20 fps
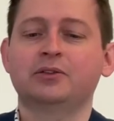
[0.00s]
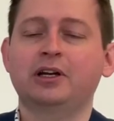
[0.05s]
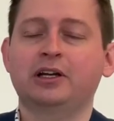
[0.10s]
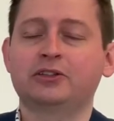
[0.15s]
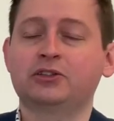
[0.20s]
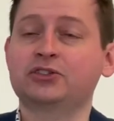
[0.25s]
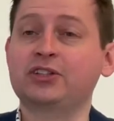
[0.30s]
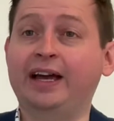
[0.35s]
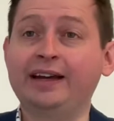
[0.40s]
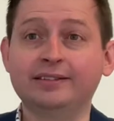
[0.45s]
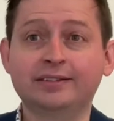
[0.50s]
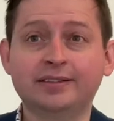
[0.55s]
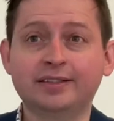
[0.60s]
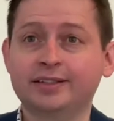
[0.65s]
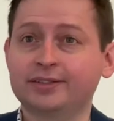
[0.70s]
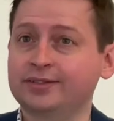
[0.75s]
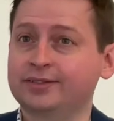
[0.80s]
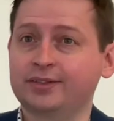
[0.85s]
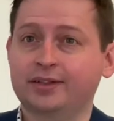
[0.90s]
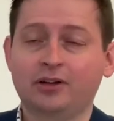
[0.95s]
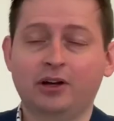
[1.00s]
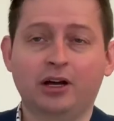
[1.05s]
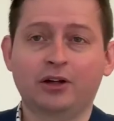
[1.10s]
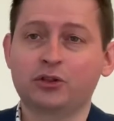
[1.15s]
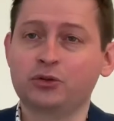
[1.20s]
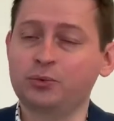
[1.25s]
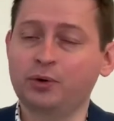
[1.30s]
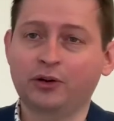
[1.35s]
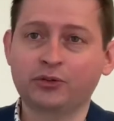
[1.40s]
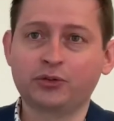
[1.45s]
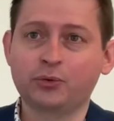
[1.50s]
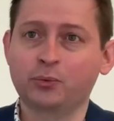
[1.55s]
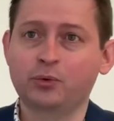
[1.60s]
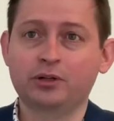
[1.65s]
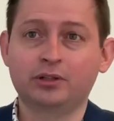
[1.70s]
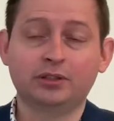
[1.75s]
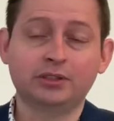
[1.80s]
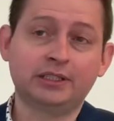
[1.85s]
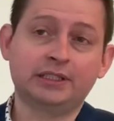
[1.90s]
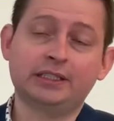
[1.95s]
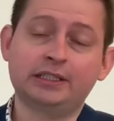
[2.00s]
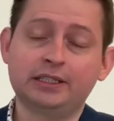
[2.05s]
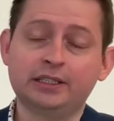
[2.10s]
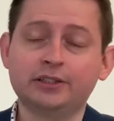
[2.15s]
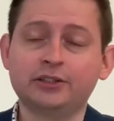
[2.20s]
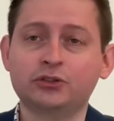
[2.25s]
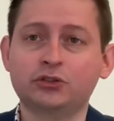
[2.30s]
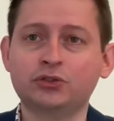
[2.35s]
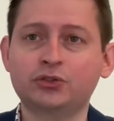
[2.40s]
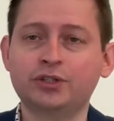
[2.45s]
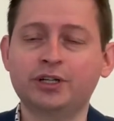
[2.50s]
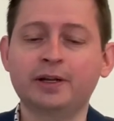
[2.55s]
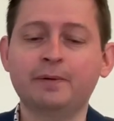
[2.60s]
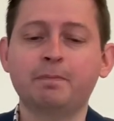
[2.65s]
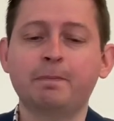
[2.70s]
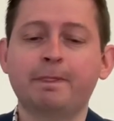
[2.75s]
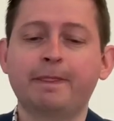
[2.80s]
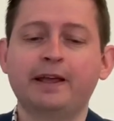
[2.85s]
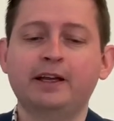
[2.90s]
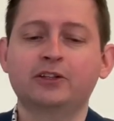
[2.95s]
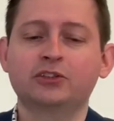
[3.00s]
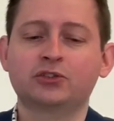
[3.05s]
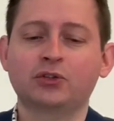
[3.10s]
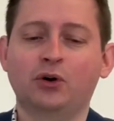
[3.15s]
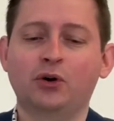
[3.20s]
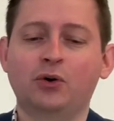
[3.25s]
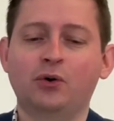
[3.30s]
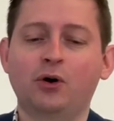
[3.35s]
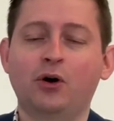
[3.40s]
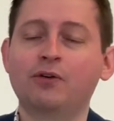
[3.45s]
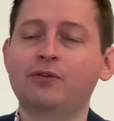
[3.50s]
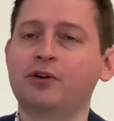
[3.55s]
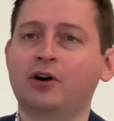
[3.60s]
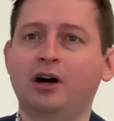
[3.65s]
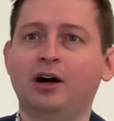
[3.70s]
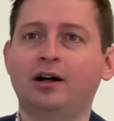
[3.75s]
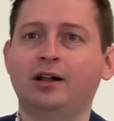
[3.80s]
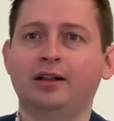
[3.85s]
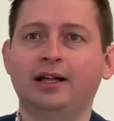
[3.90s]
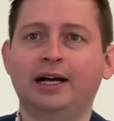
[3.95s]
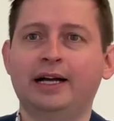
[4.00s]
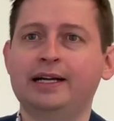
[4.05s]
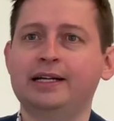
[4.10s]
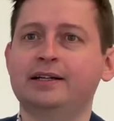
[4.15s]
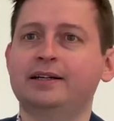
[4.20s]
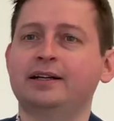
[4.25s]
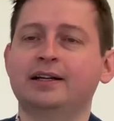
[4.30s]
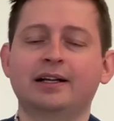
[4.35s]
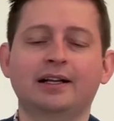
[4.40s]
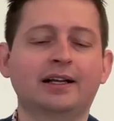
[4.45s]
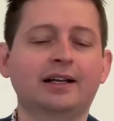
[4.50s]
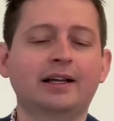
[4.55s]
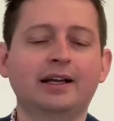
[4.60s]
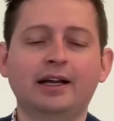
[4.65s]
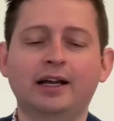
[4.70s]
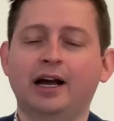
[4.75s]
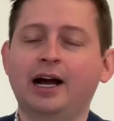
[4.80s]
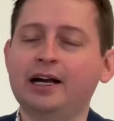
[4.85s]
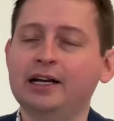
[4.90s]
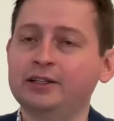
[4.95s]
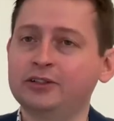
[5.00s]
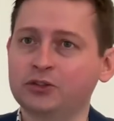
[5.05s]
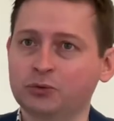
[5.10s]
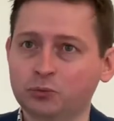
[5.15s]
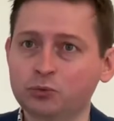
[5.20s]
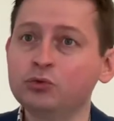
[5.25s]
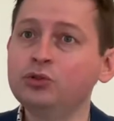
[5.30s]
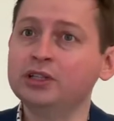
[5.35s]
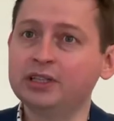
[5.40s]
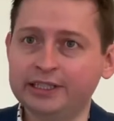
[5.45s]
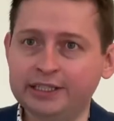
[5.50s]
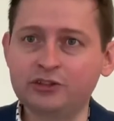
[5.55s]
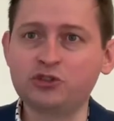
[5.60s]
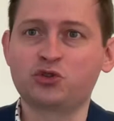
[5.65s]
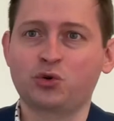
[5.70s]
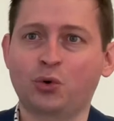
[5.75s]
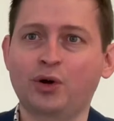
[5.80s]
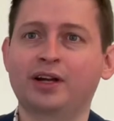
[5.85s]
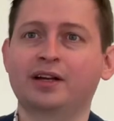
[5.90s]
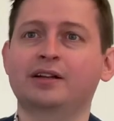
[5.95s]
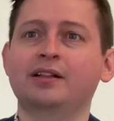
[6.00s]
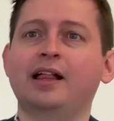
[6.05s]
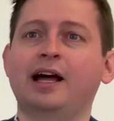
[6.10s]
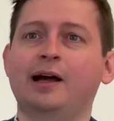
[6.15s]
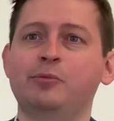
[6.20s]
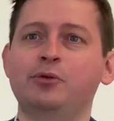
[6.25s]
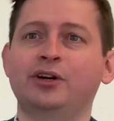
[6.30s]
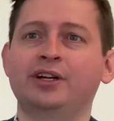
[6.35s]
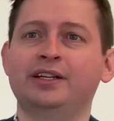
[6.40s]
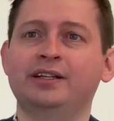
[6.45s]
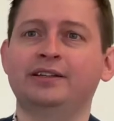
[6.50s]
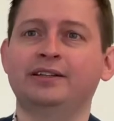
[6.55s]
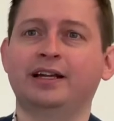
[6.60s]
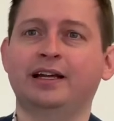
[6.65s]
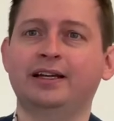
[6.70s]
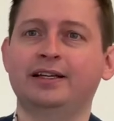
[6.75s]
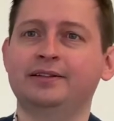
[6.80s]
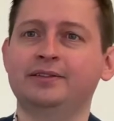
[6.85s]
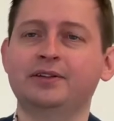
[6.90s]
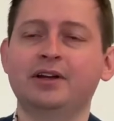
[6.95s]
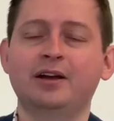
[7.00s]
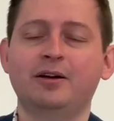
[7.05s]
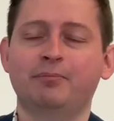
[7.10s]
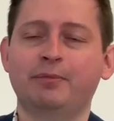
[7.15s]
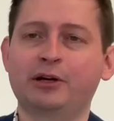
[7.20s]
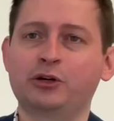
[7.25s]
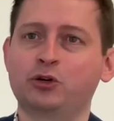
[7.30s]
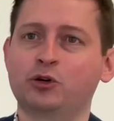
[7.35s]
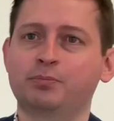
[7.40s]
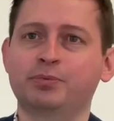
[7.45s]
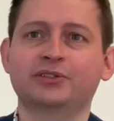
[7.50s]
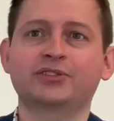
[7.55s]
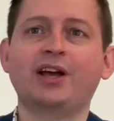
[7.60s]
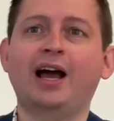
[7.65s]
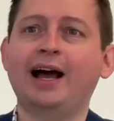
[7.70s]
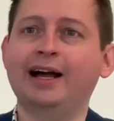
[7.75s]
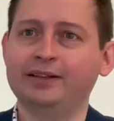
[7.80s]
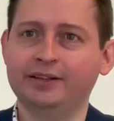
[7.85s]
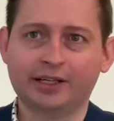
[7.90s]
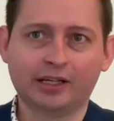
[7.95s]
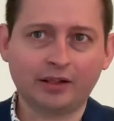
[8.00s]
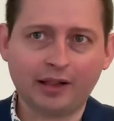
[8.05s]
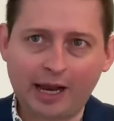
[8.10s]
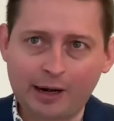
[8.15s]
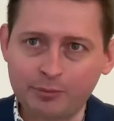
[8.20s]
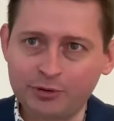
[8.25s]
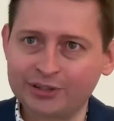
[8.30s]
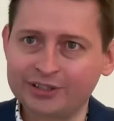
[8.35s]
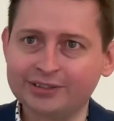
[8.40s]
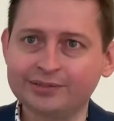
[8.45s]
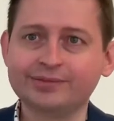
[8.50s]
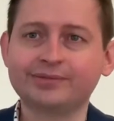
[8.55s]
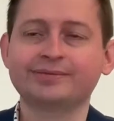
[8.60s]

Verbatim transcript: scientists uh, throughout the world and in industry. So overall, I, I really enjoy collaborating and my group is highly collaborative.